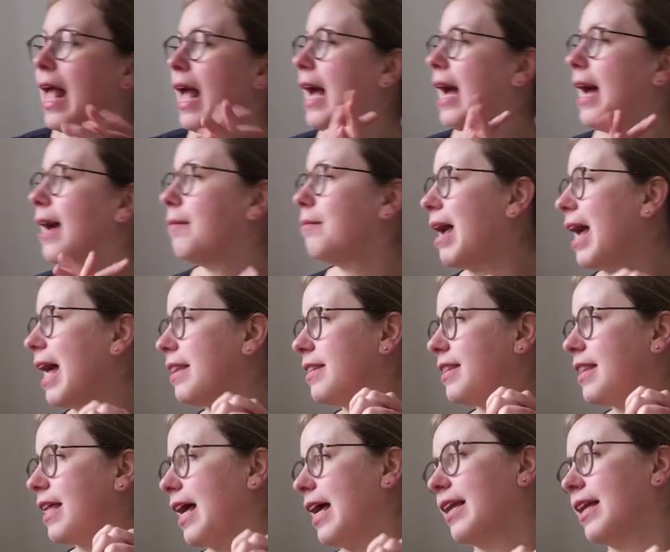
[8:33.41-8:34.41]
And
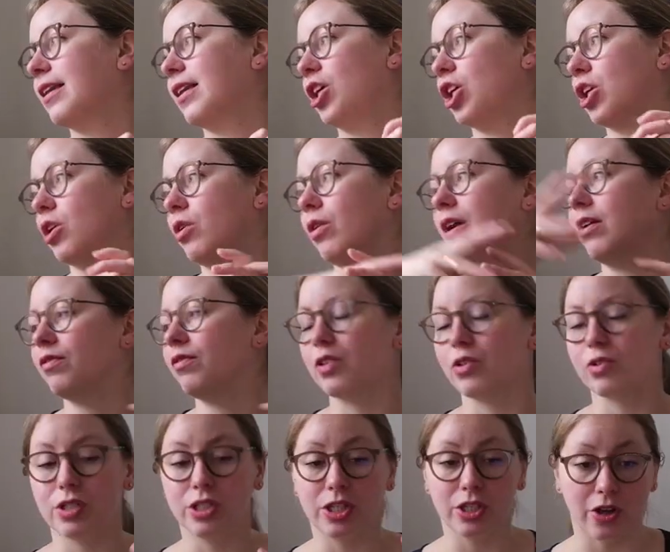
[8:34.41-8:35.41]
then, you know, if
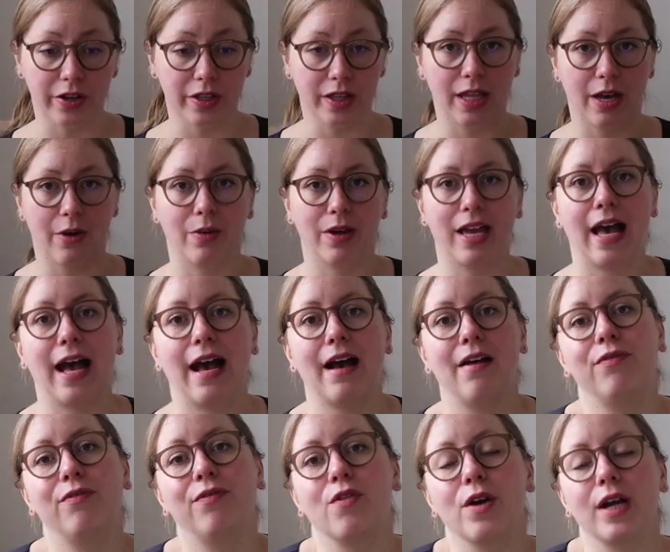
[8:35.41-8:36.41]
there's yarn that we have
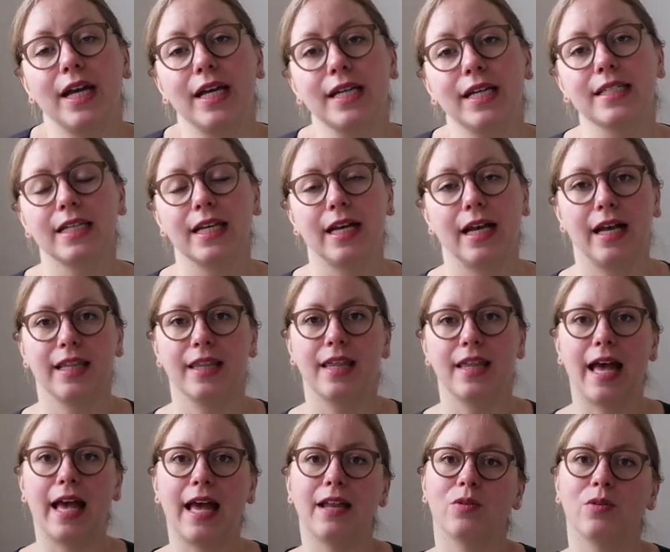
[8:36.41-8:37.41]
for it,
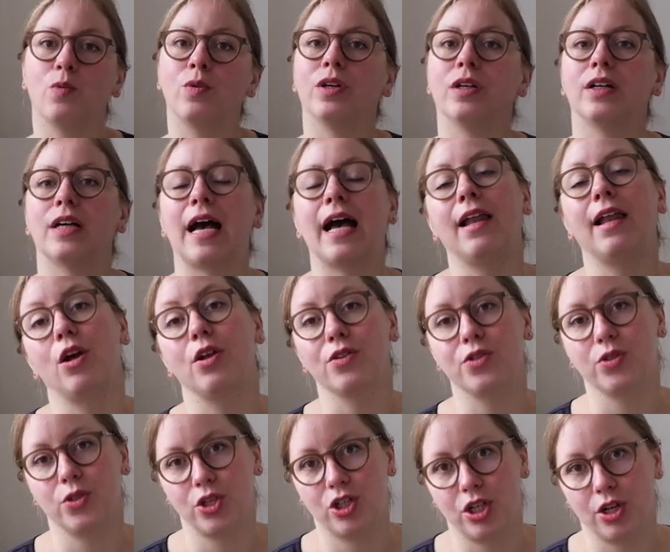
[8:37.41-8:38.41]
then I'll
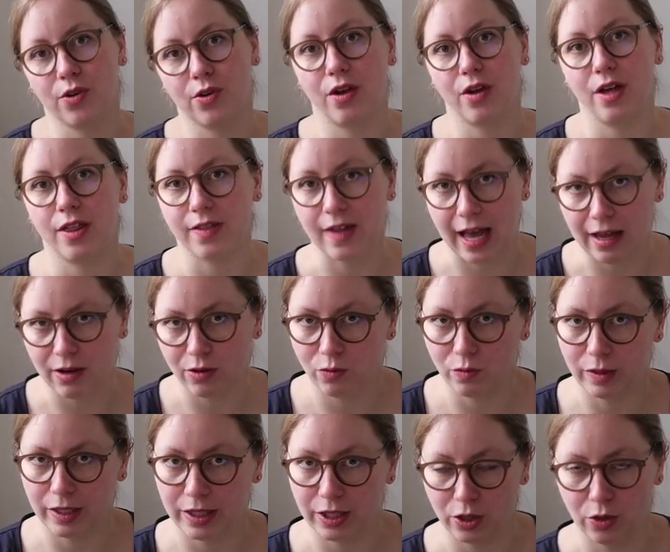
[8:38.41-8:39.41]
also share that
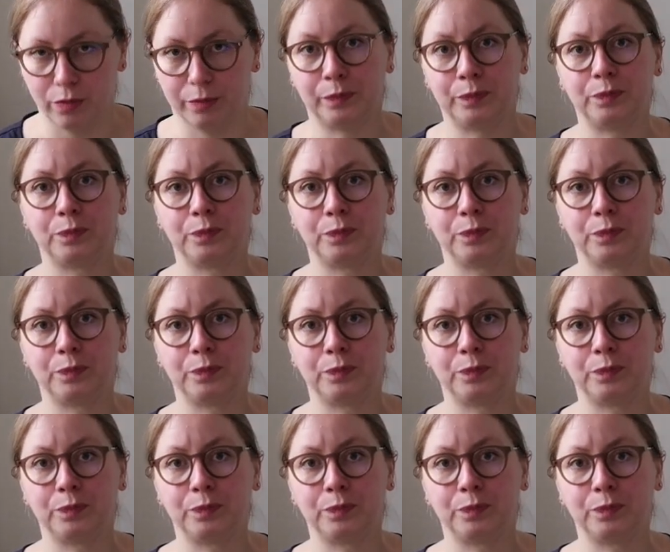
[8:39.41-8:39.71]
with you.